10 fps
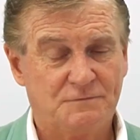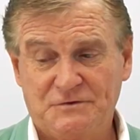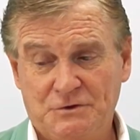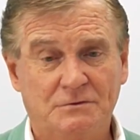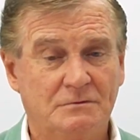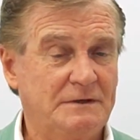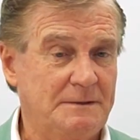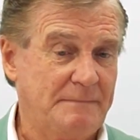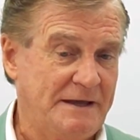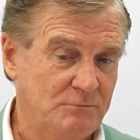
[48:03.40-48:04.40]
Well, for you,
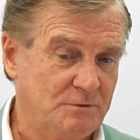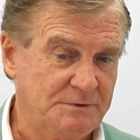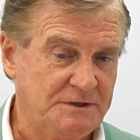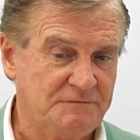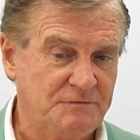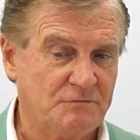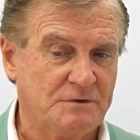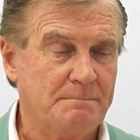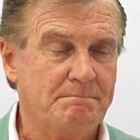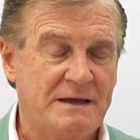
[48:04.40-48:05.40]
it may well be if you've
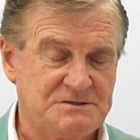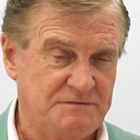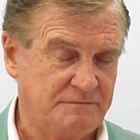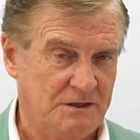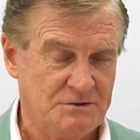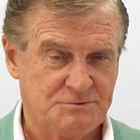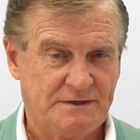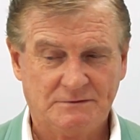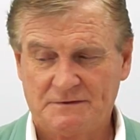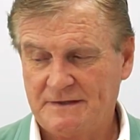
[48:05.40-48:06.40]
got a massive close
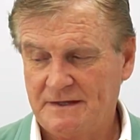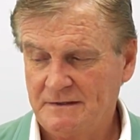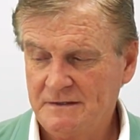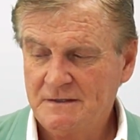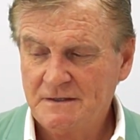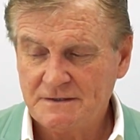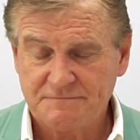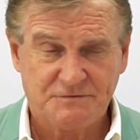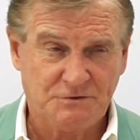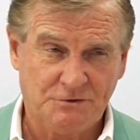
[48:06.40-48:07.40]
rate like that, then
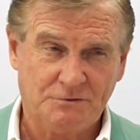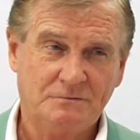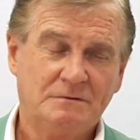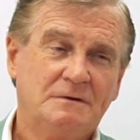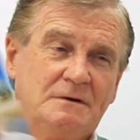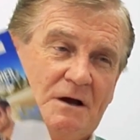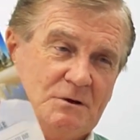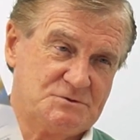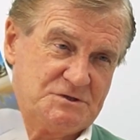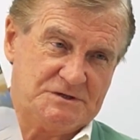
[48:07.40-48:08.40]
for you, I
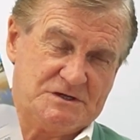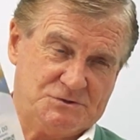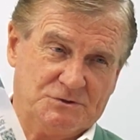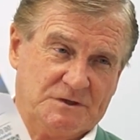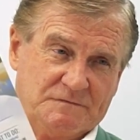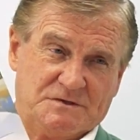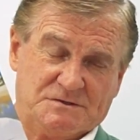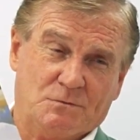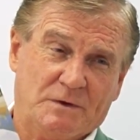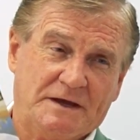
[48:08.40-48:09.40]
would suggest you give
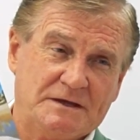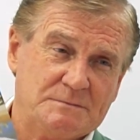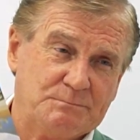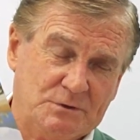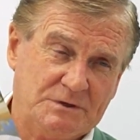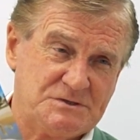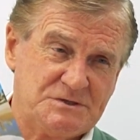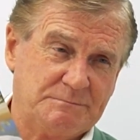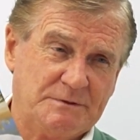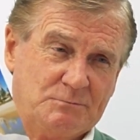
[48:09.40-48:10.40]
this away purely and
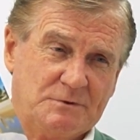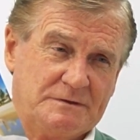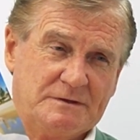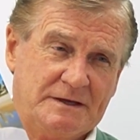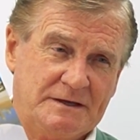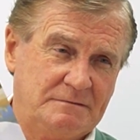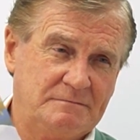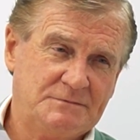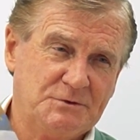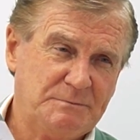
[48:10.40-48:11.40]
simply with a
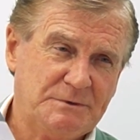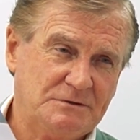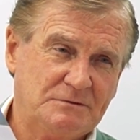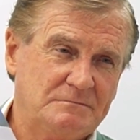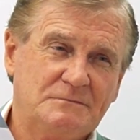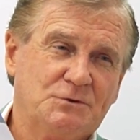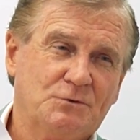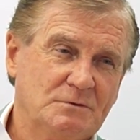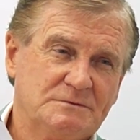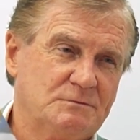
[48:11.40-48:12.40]
30 minute
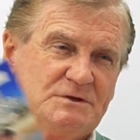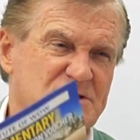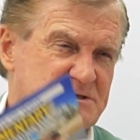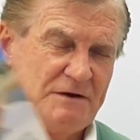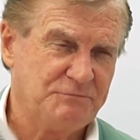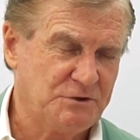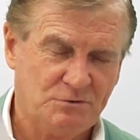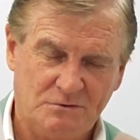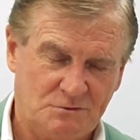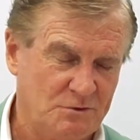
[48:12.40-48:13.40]
call, discovery
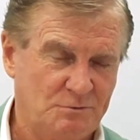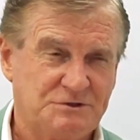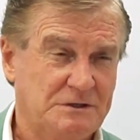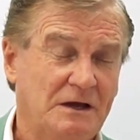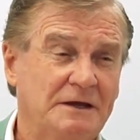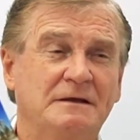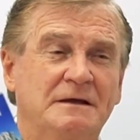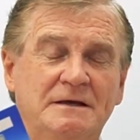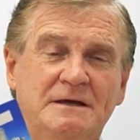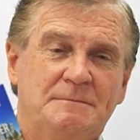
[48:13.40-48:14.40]
call, call it what you like,
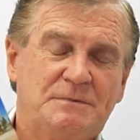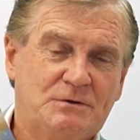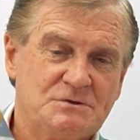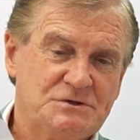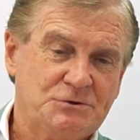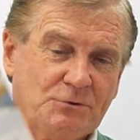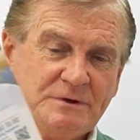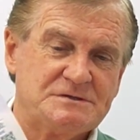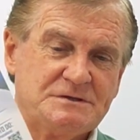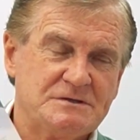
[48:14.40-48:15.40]
because in your
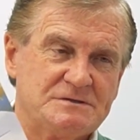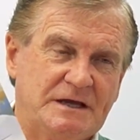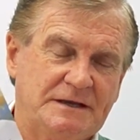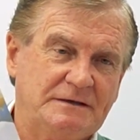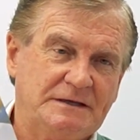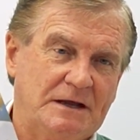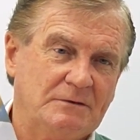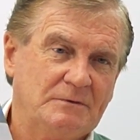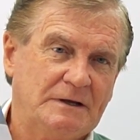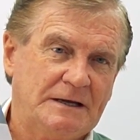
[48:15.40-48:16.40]
instance, and you
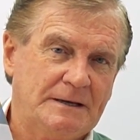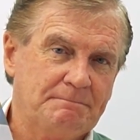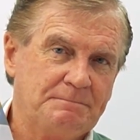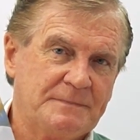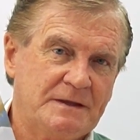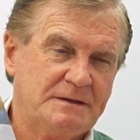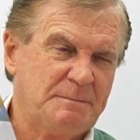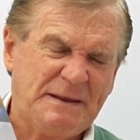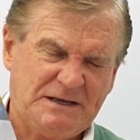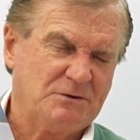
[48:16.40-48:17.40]
know, um,
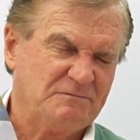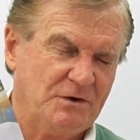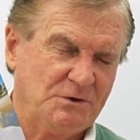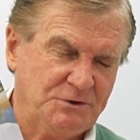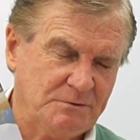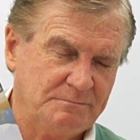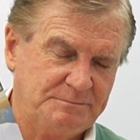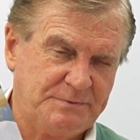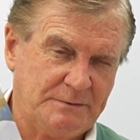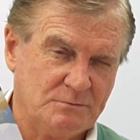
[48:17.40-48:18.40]
depending on volume,
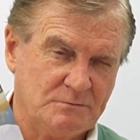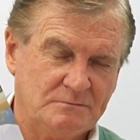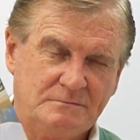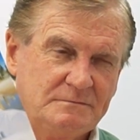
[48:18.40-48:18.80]
people